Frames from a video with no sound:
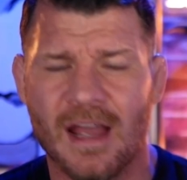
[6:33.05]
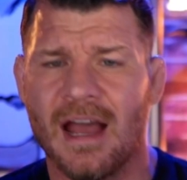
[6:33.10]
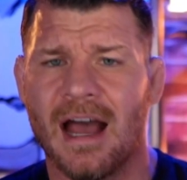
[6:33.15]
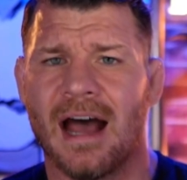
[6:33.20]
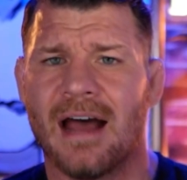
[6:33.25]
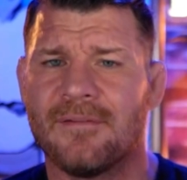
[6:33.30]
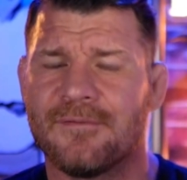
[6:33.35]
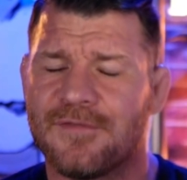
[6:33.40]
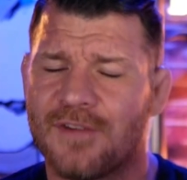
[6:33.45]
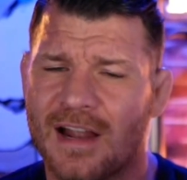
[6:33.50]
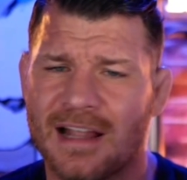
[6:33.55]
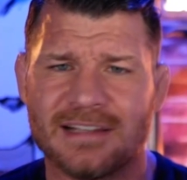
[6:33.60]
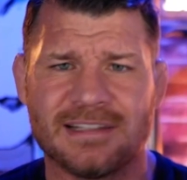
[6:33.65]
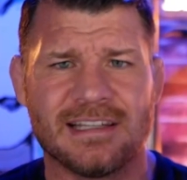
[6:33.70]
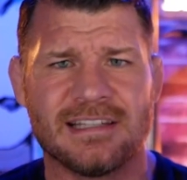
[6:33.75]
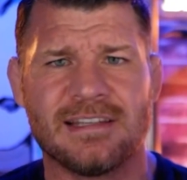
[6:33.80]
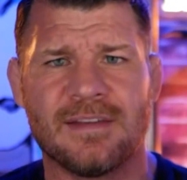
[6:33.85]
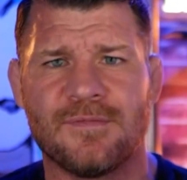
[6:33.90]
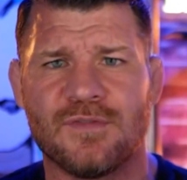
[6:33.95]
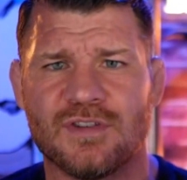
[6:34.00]
And
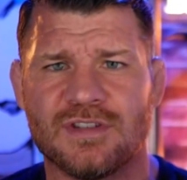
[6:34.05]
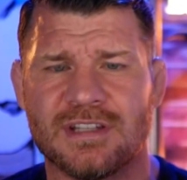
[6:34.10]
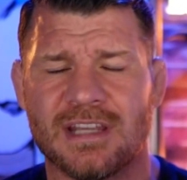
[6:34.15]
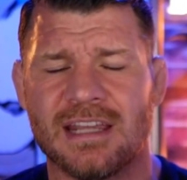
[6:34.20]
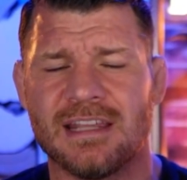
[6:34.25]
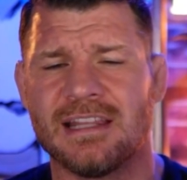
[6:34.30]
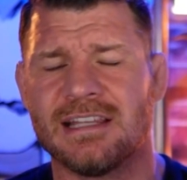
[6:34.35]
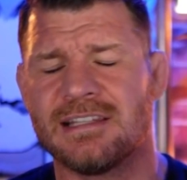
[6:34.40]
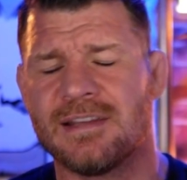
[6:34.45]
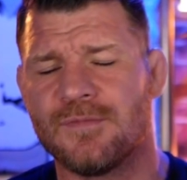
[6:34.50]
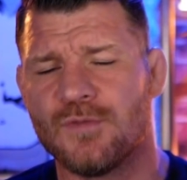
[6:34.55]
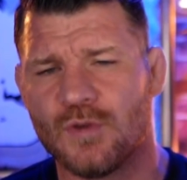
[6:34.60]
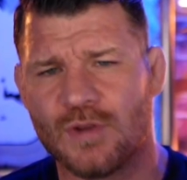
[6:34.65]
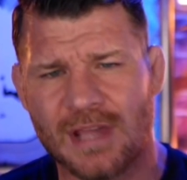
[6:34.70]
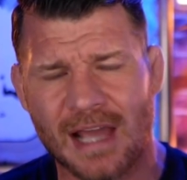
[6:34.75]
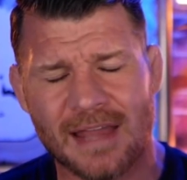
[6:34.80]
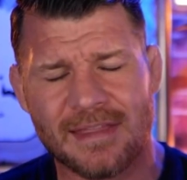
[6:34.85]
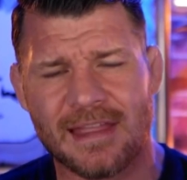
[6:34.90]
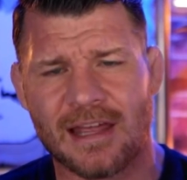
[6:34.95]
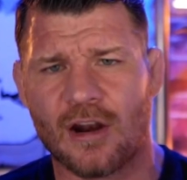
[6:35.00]
Francis, if you see this, if you
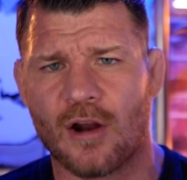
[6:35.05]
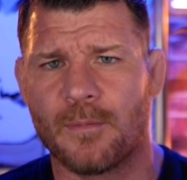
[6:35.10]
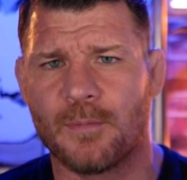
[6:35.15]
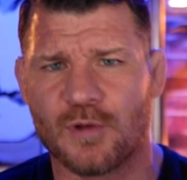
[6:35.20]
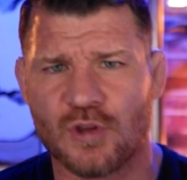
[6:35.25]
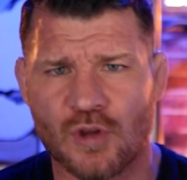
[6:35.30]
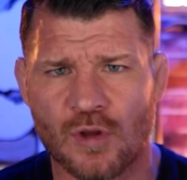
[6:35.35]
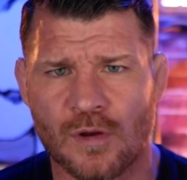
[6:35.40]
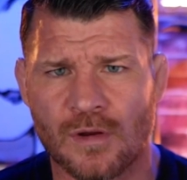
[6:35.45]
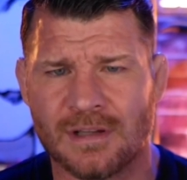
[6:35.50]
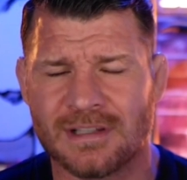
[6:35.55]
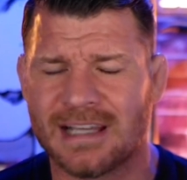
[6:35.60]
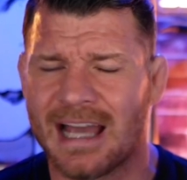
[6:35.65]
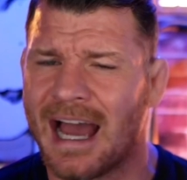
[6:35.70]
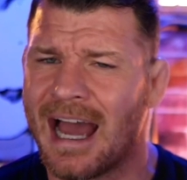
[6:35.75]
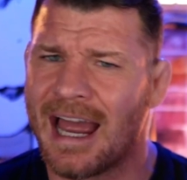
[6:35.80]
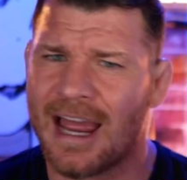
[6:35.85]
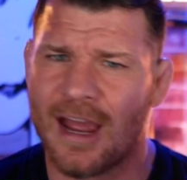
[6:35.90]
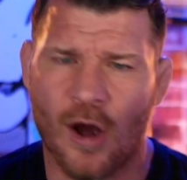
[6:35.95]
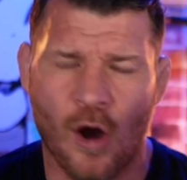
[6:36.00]
get that opportunity,
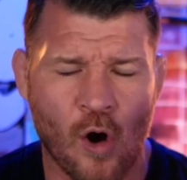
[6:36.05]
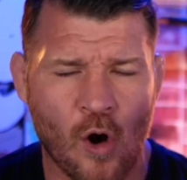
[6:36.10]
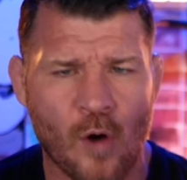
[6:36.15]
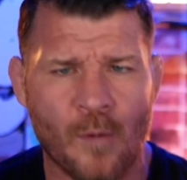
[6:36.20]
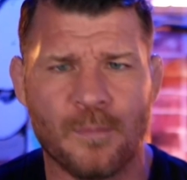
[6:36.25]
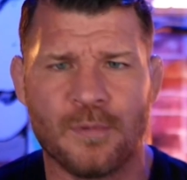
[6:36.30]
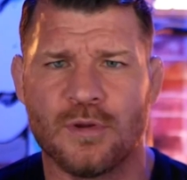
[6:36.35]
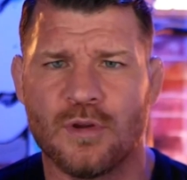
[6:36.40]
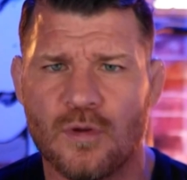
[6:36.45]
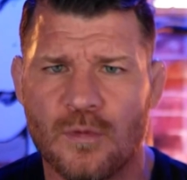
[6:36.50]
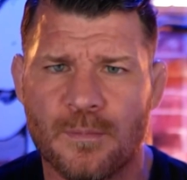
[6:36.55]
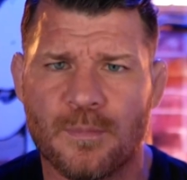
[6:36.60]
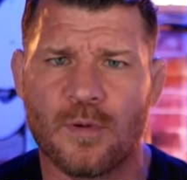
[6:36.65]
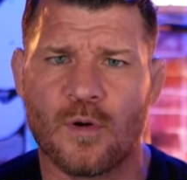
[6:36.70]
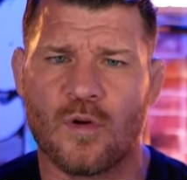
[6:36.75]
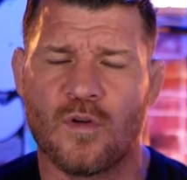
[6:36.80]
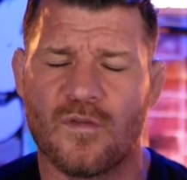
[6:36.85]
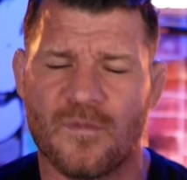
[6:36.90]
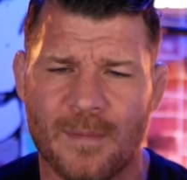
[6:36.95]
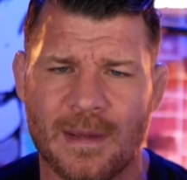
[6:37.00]
I hope you
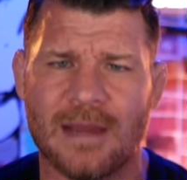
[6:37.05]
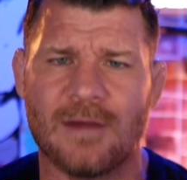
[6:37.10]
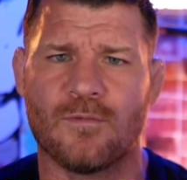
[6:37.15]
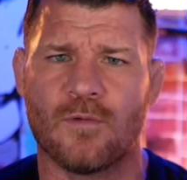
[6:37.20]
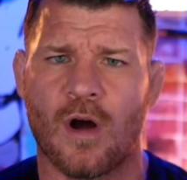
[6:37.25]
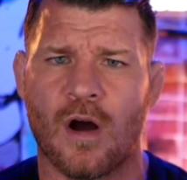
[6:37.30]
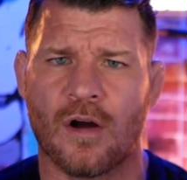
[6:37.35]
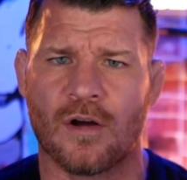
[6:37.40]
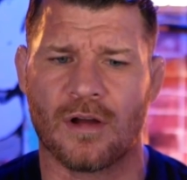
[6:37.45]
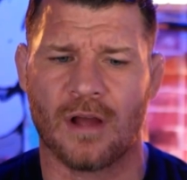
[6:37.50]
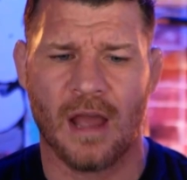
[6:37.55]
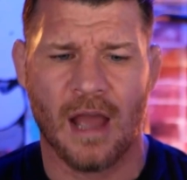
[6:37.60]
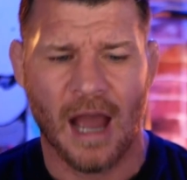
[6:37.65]
prove me wrong.